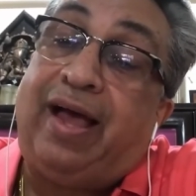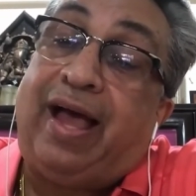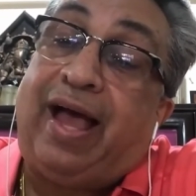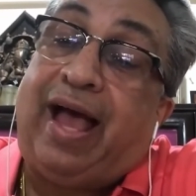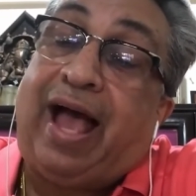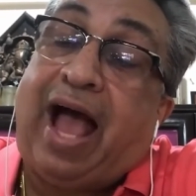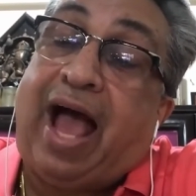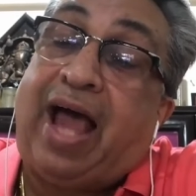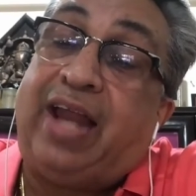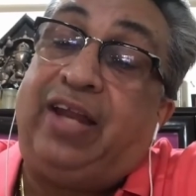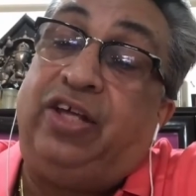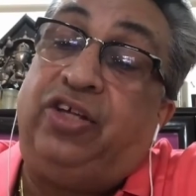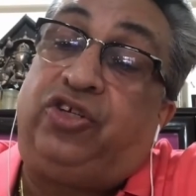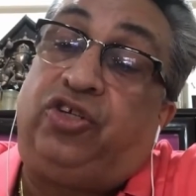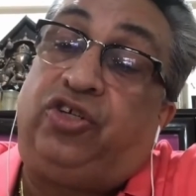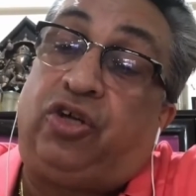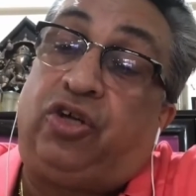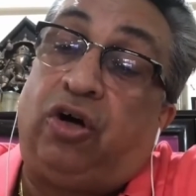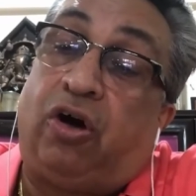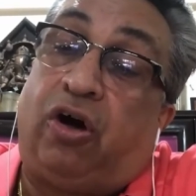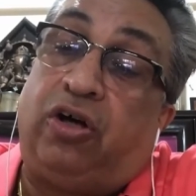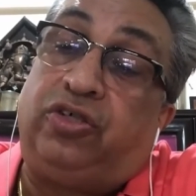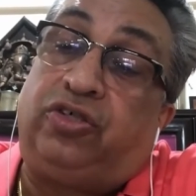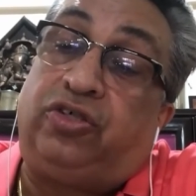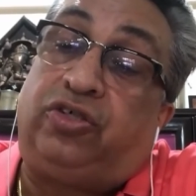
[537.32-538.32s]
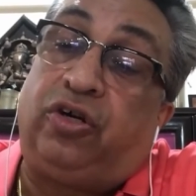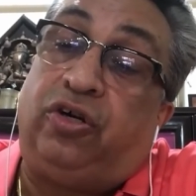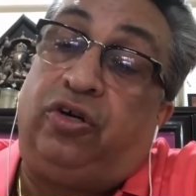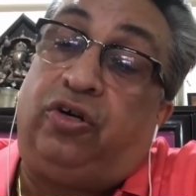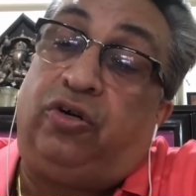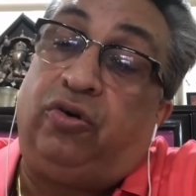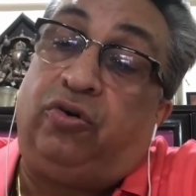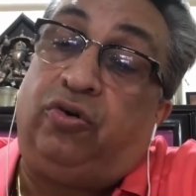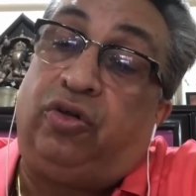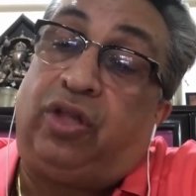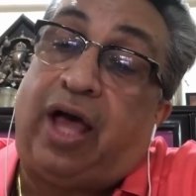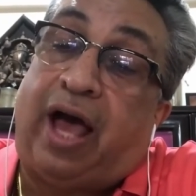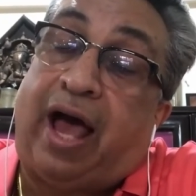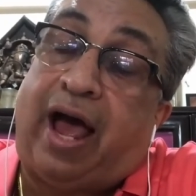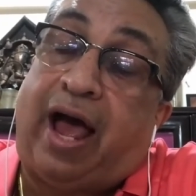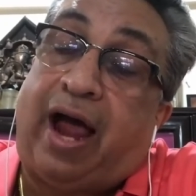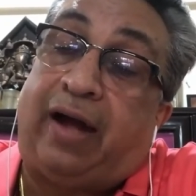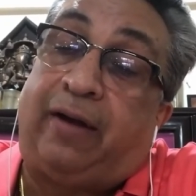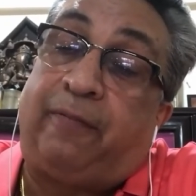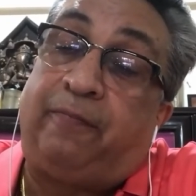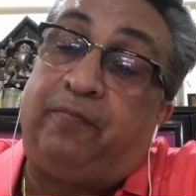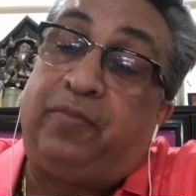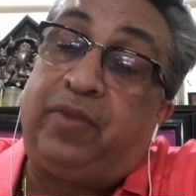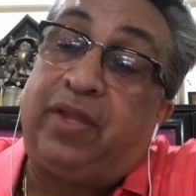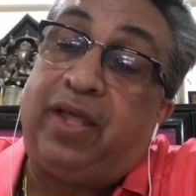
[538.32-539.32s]
And he chose to do that
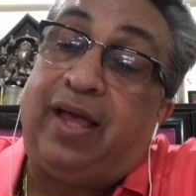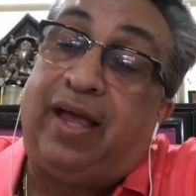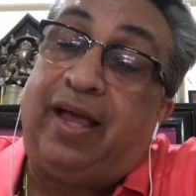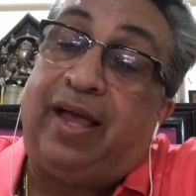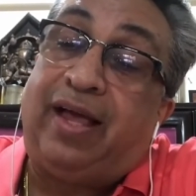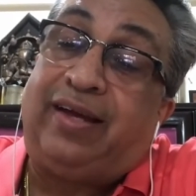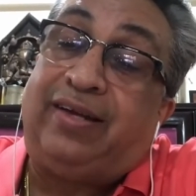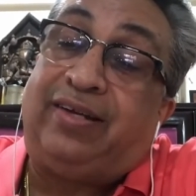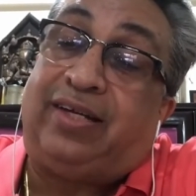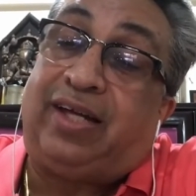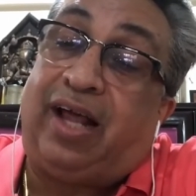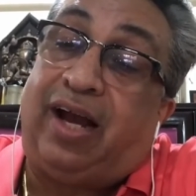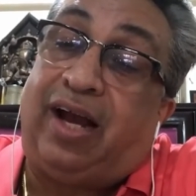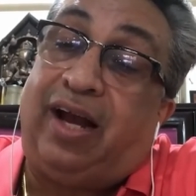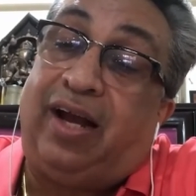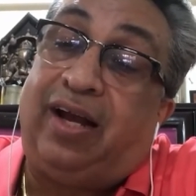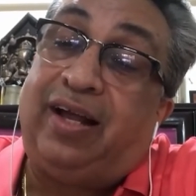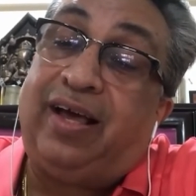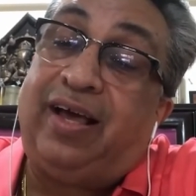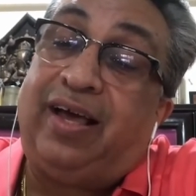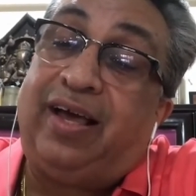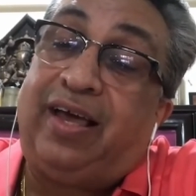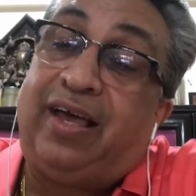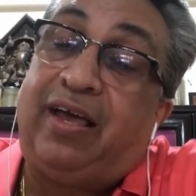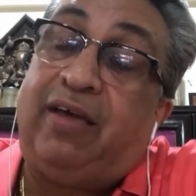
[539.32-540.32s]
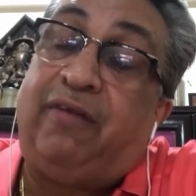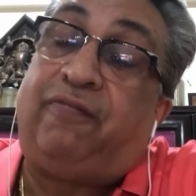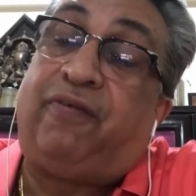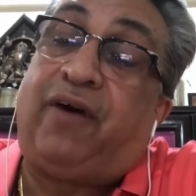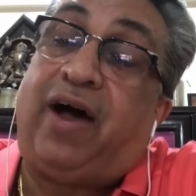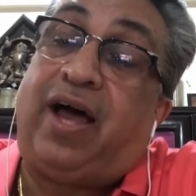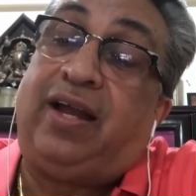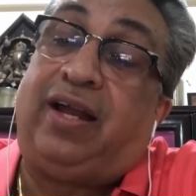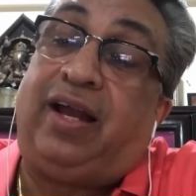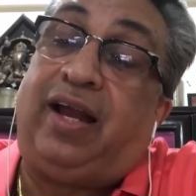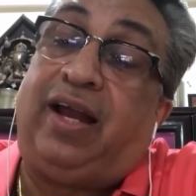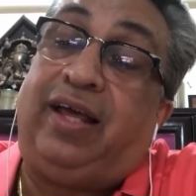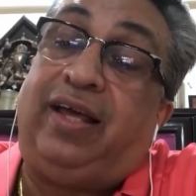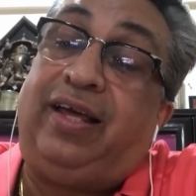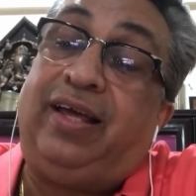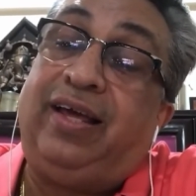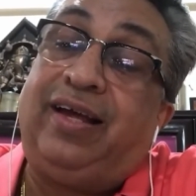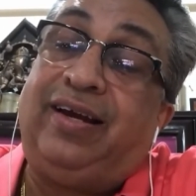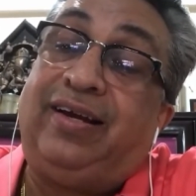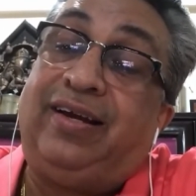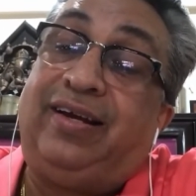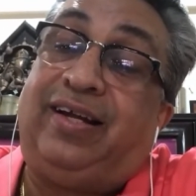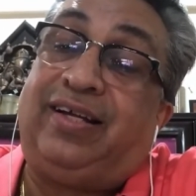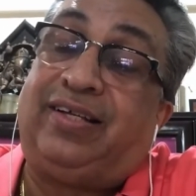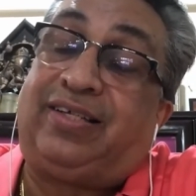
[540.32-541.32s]
till he finally
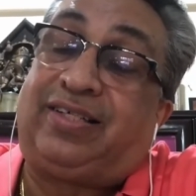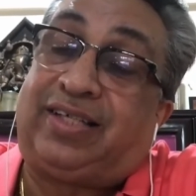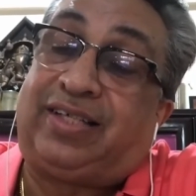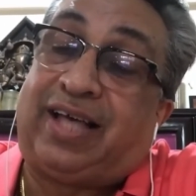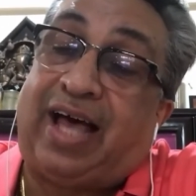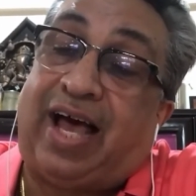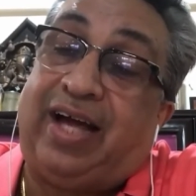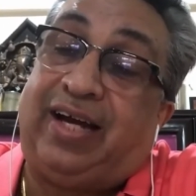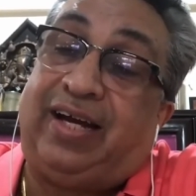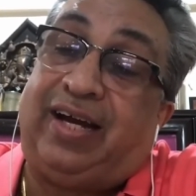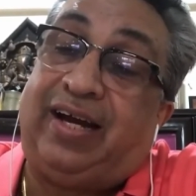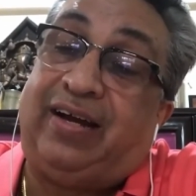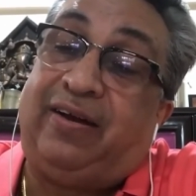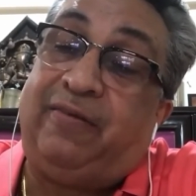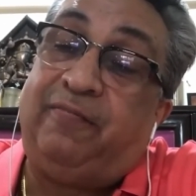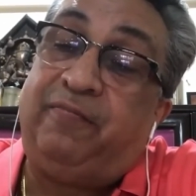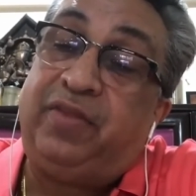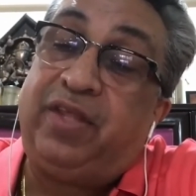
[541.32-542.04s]
decided